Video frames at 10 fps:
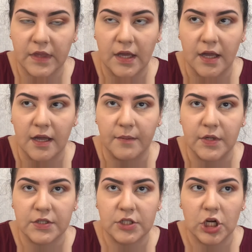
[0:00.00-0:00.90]

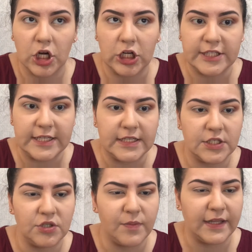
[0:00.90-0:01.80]
um, turns
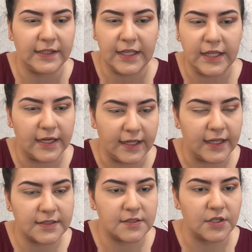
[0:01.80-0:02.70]
into my lid, I guess.